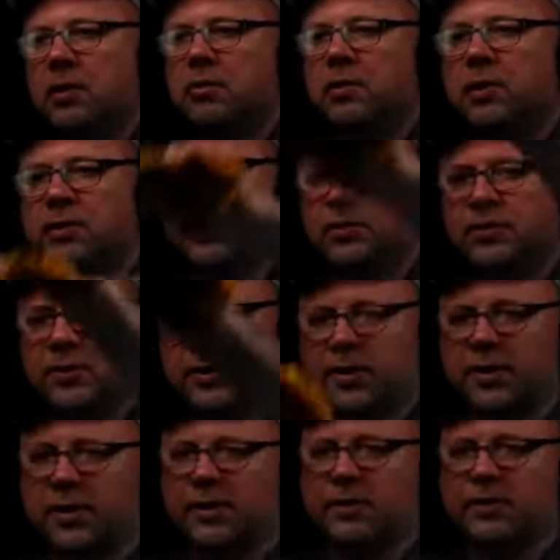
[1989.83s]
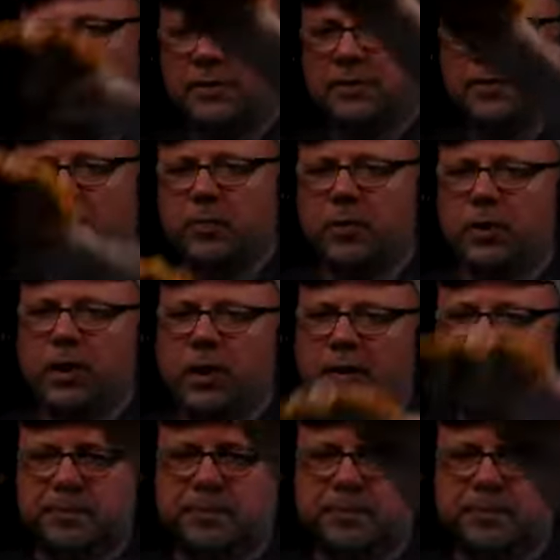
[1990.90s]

but using a different formula